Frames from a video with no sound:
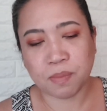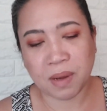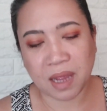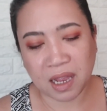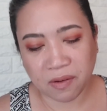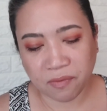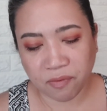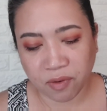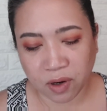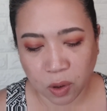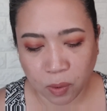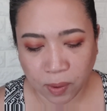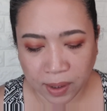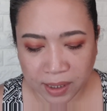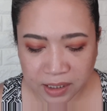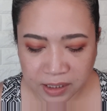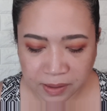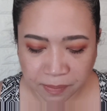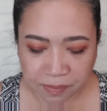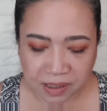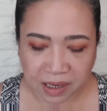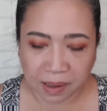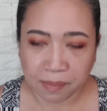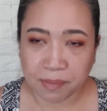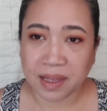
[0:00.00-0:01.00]
palette for quite
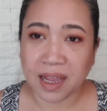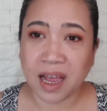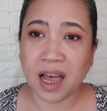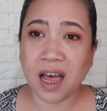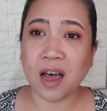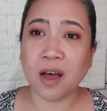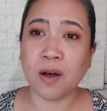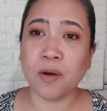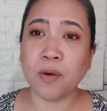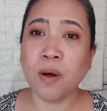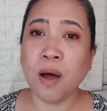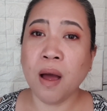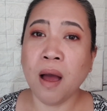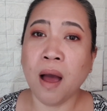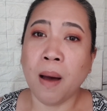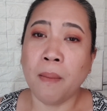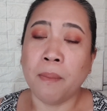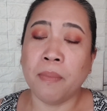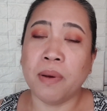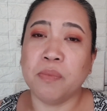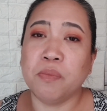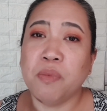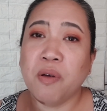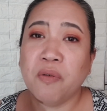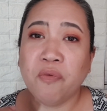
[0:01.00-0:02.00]
some time now,
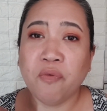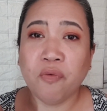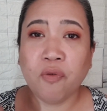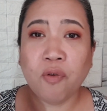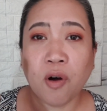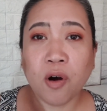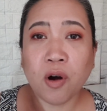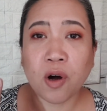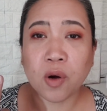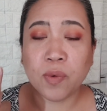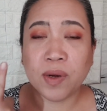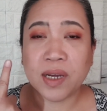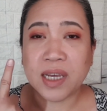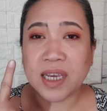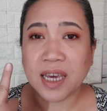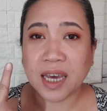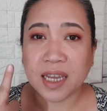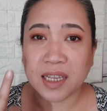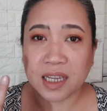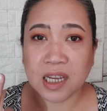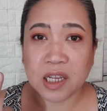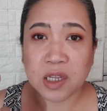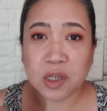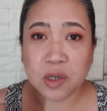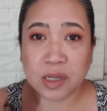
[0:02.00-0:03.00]
but before we
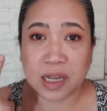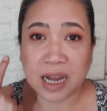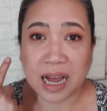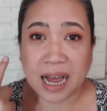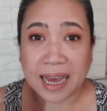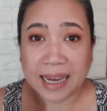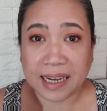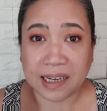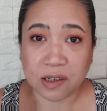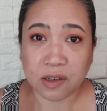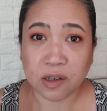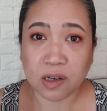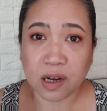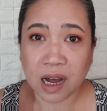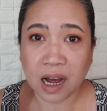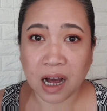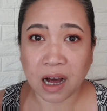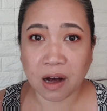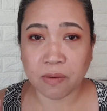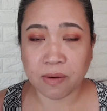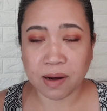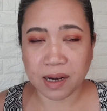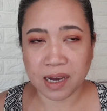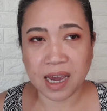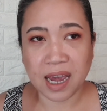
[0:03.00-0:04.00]
get into the eye look,
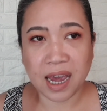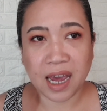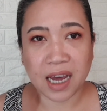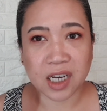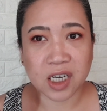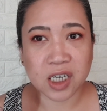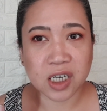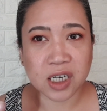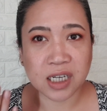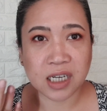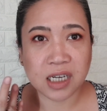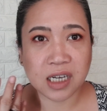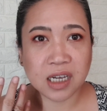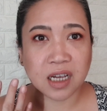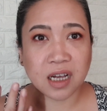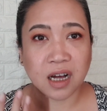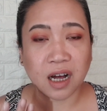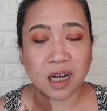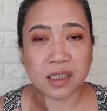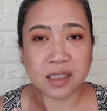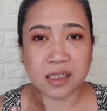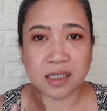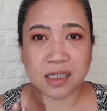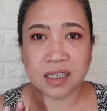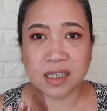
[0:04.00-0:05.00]
how I actually
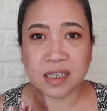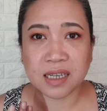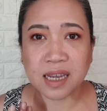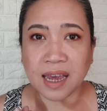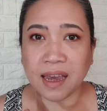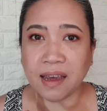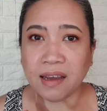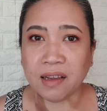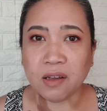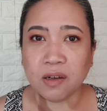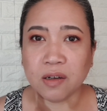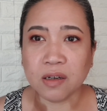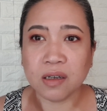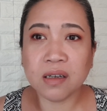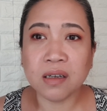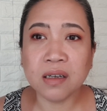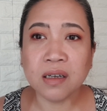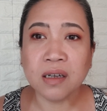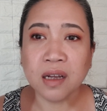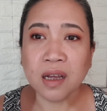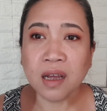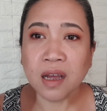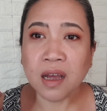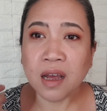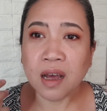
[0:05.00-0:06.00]
got this eye
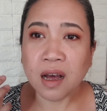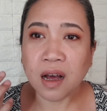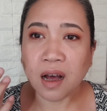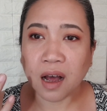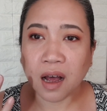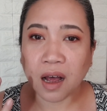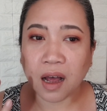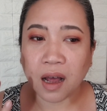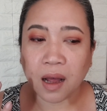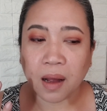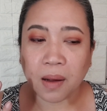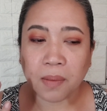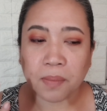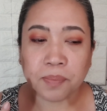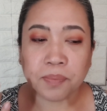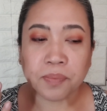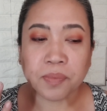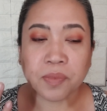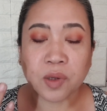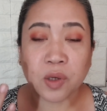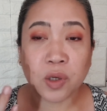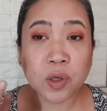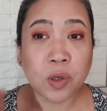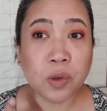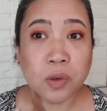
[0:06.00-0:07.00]
look
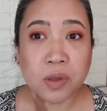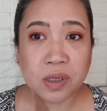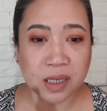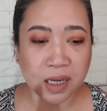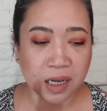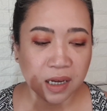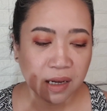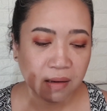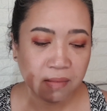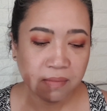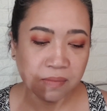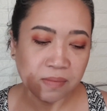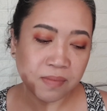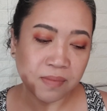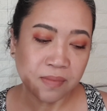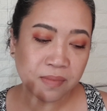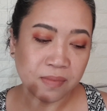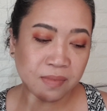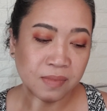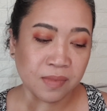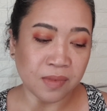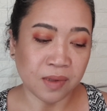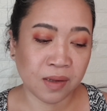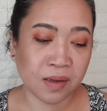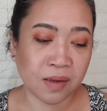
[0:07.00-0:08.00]
using
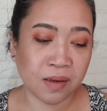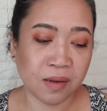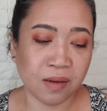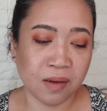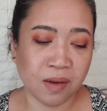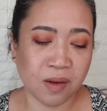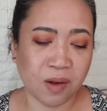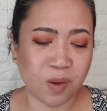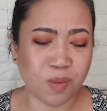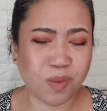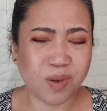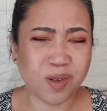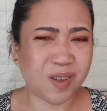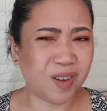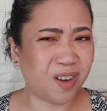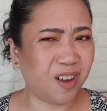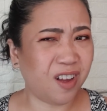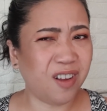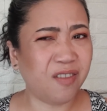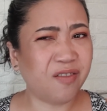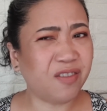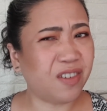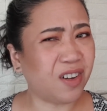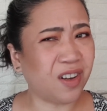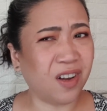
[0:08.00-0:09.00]
almost all
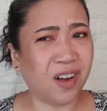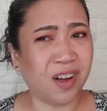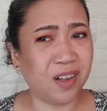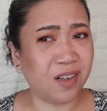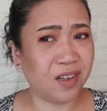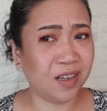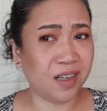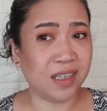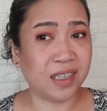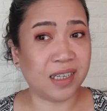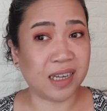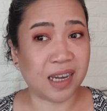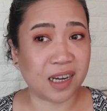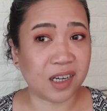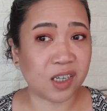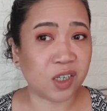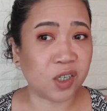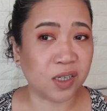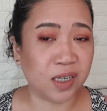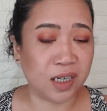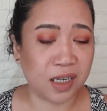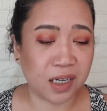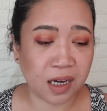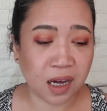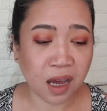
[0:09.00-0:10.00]
of the colors
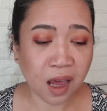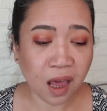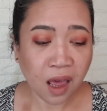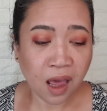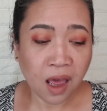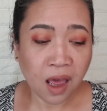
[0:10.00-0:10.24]
actually.